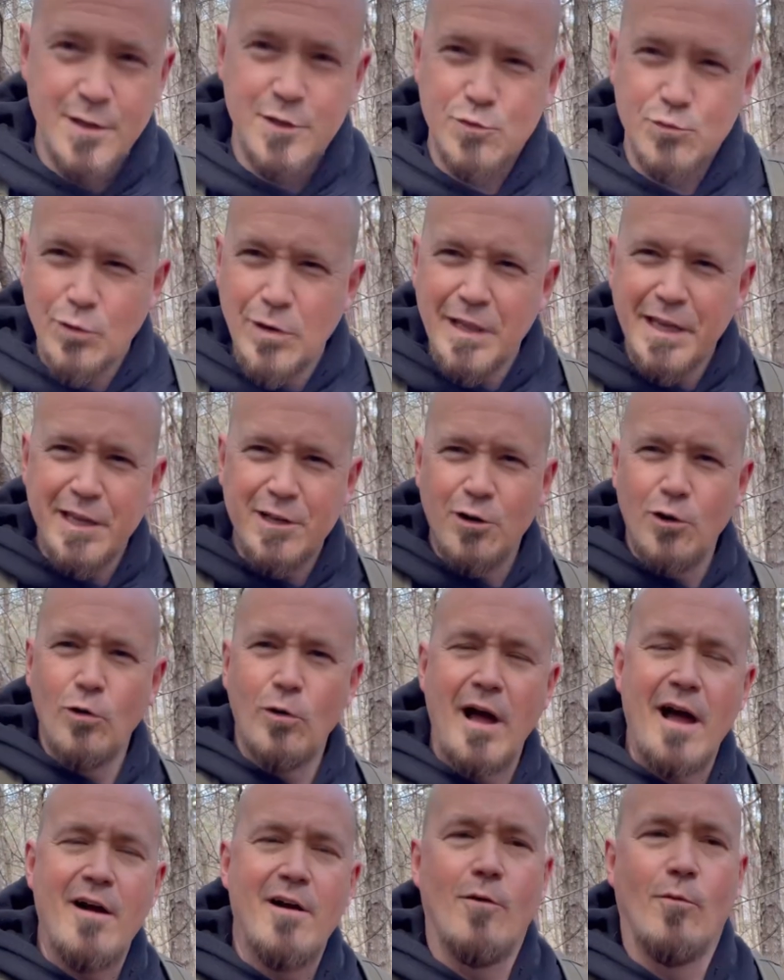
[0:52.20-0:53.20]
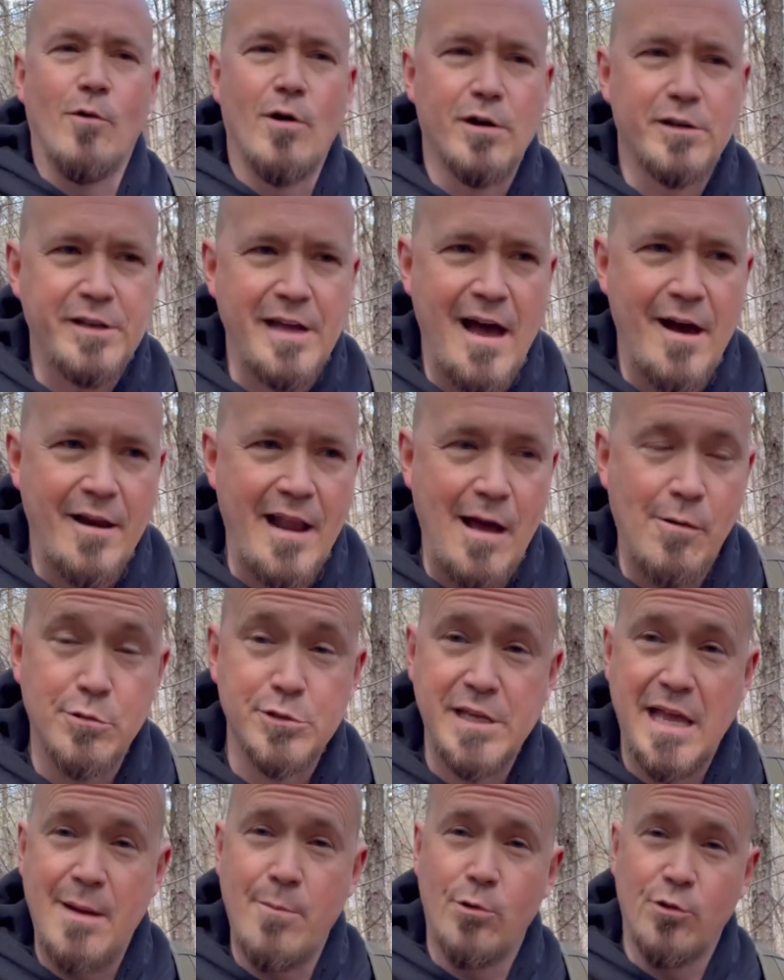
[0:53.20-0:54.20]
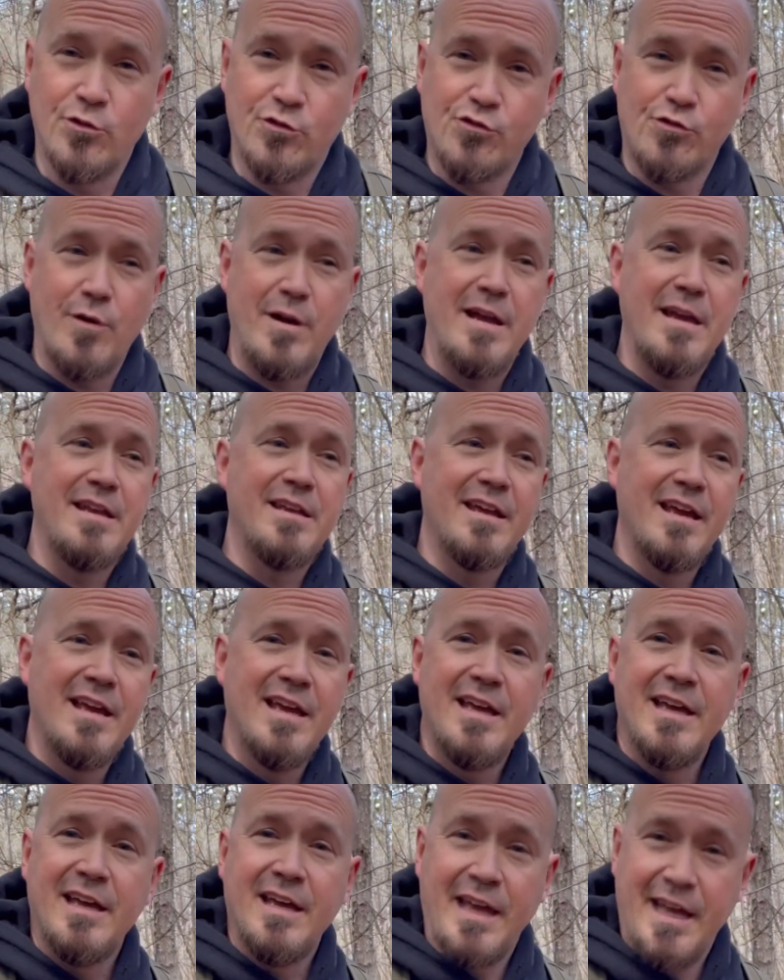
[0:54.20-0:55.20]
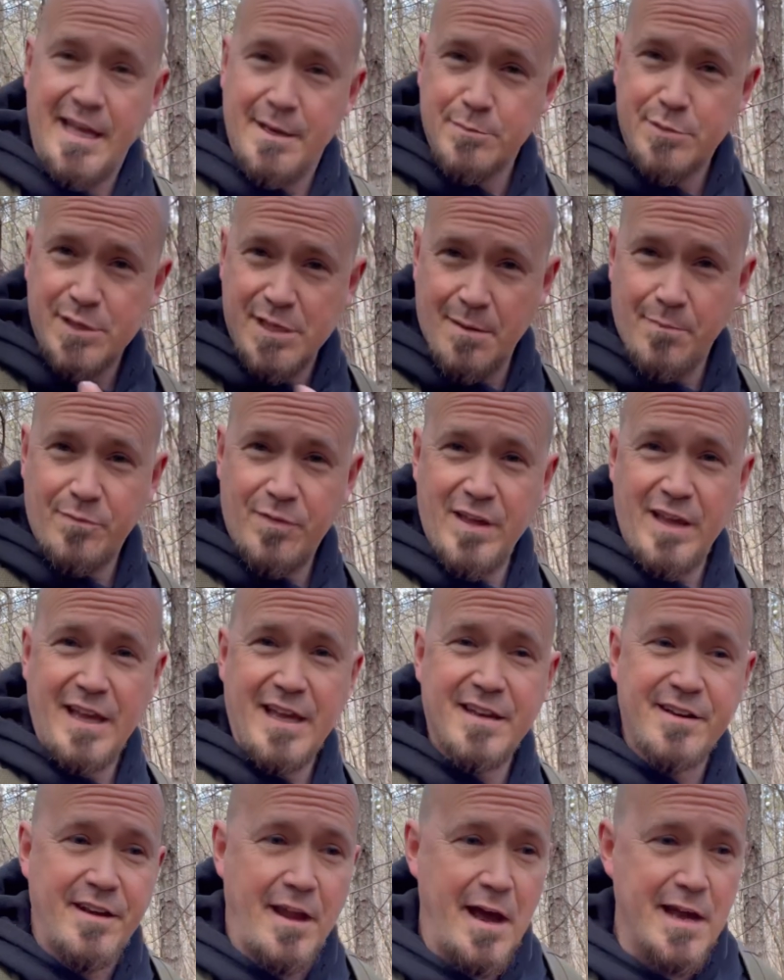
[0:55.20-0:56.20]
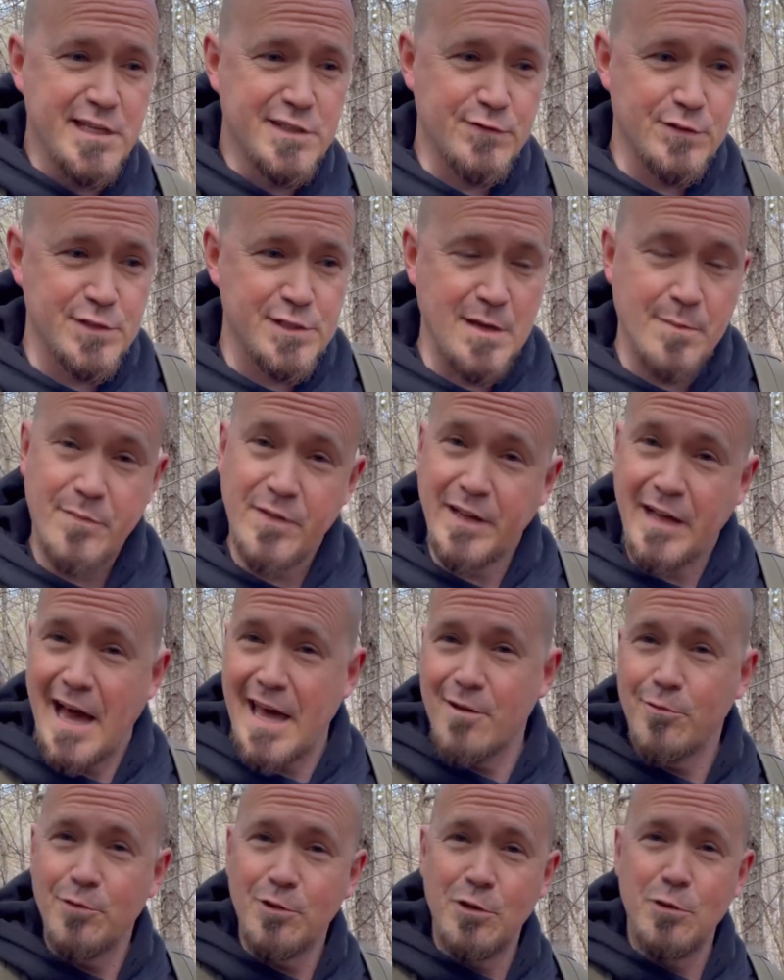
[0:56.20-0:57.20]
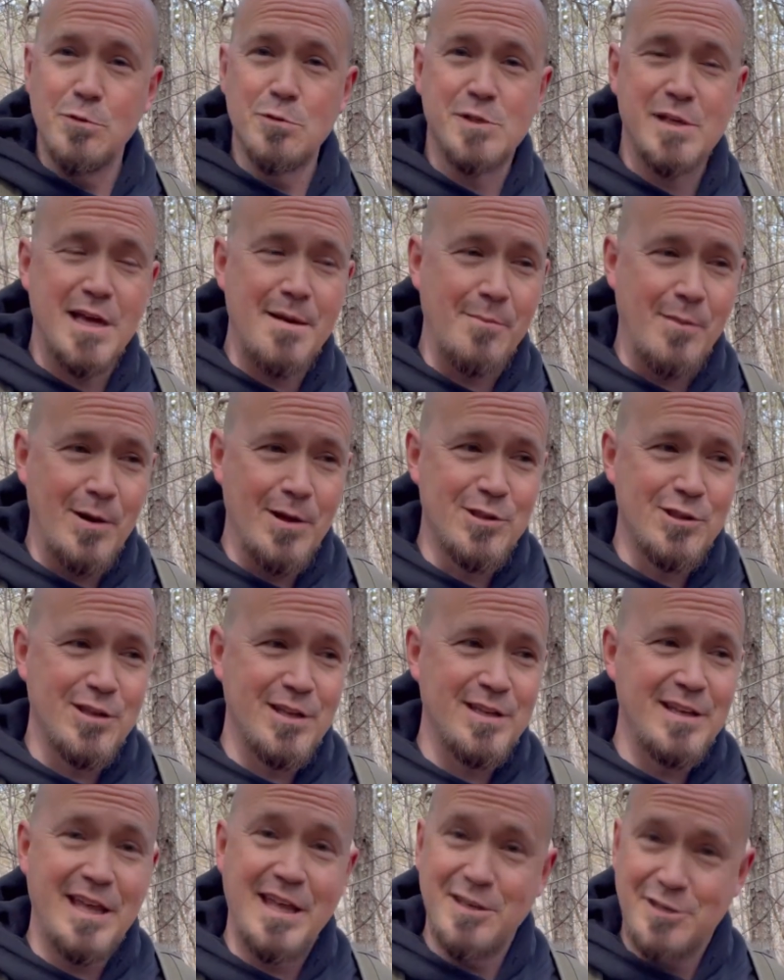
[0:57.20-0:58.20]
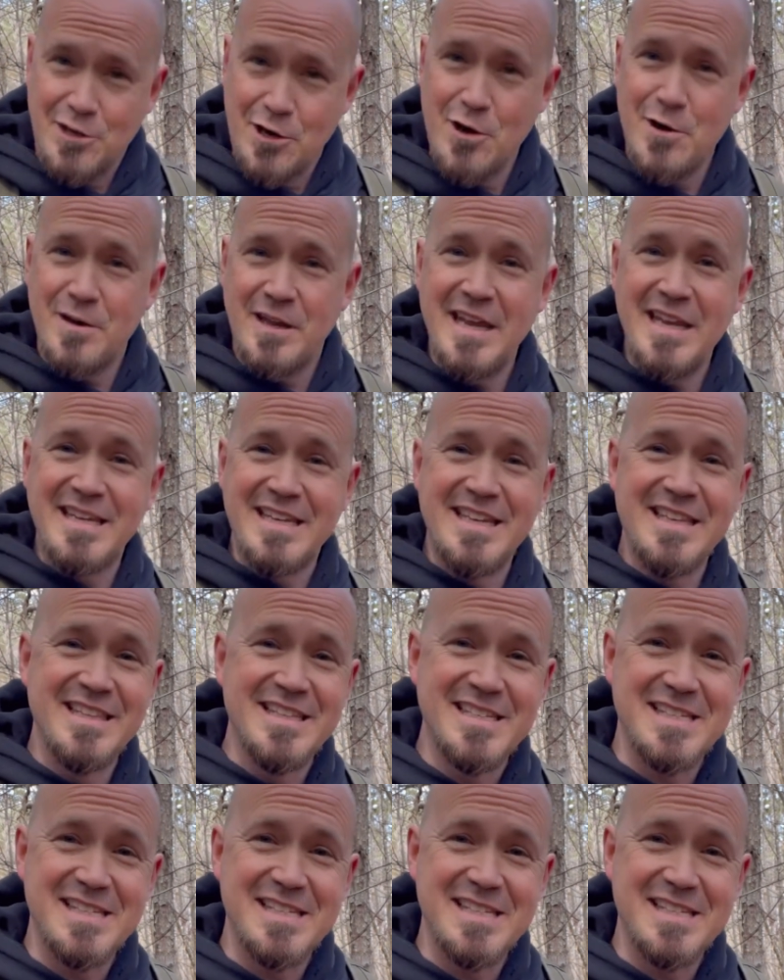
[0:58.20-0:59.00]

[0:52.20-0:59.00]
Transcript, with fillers: It's really cool how it worked out. I was able to trade him something in nice for something I don't use that much, and in turn, he did the